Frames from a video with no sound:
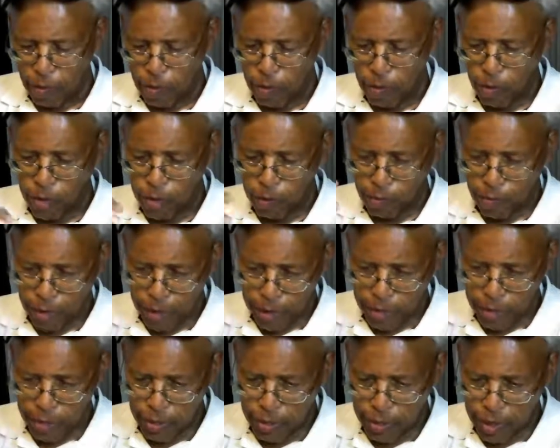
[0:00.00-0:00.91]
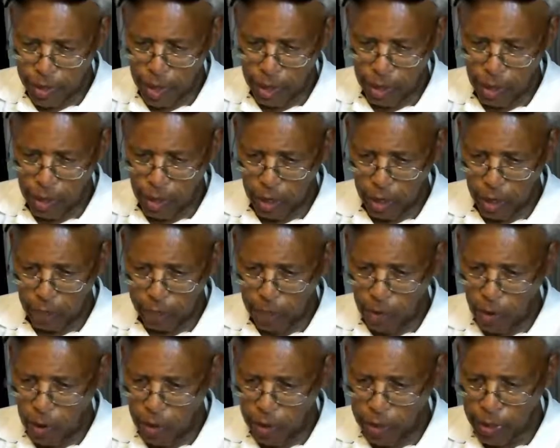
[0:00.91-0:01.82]
we want to break this down a little
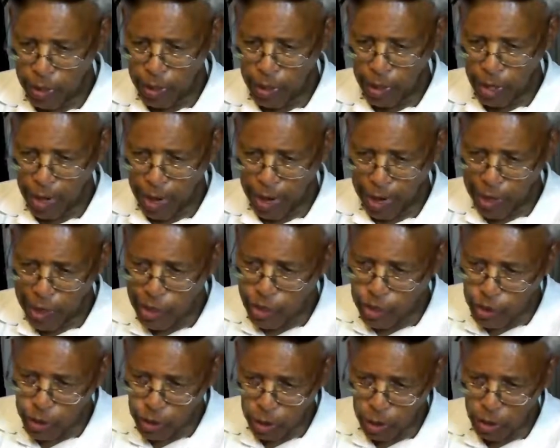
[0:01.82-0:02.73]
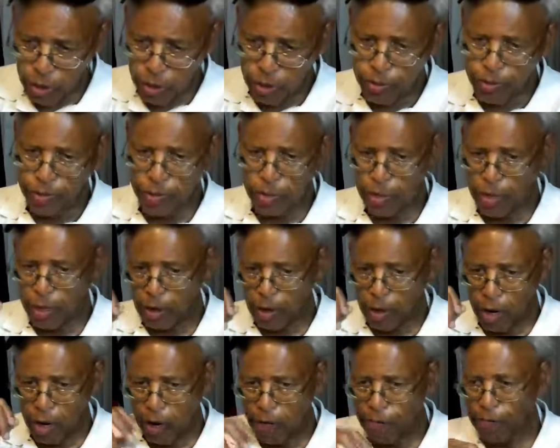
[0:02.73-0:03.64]
more. Now, the angels that
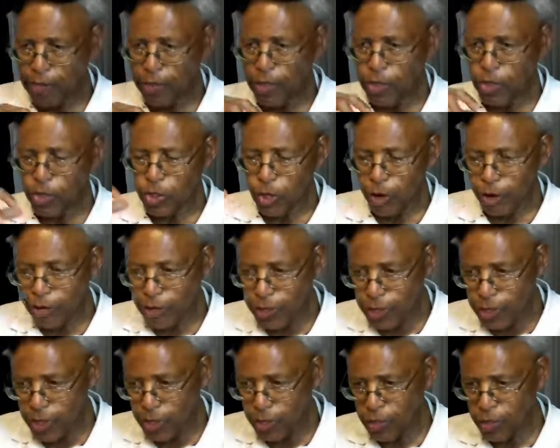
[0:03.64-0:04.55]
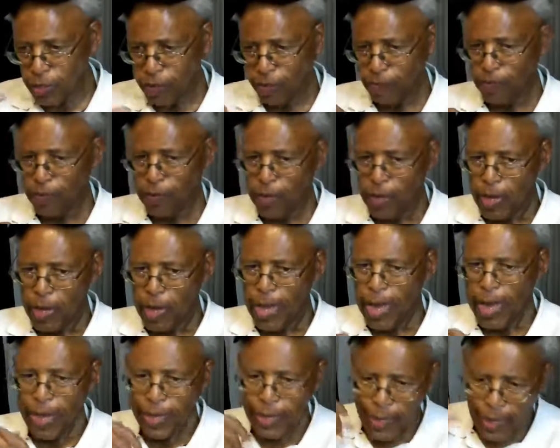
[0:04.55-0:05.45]
are over the churches,
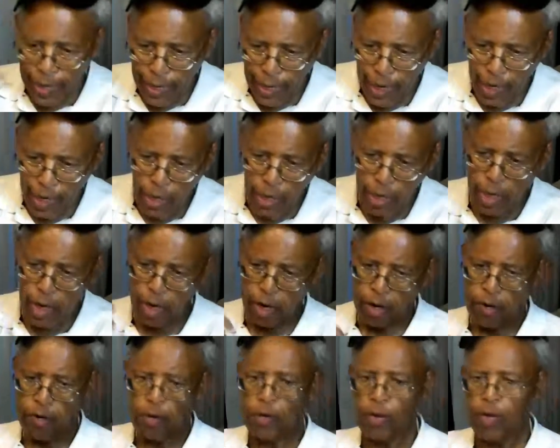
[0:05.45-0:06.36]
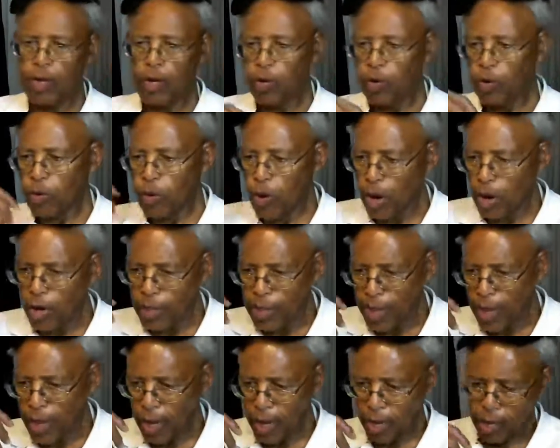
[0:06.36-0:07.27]
how'd they get there? And who are
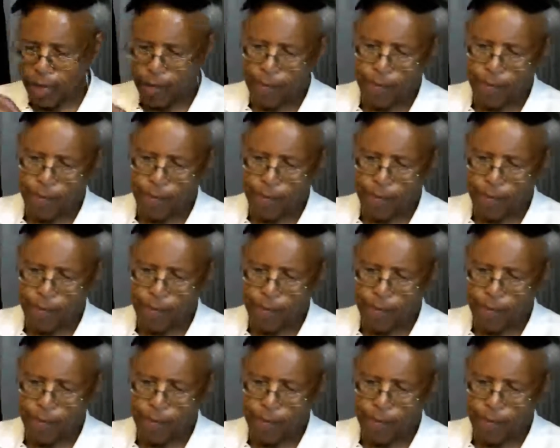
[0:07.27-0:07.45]
they?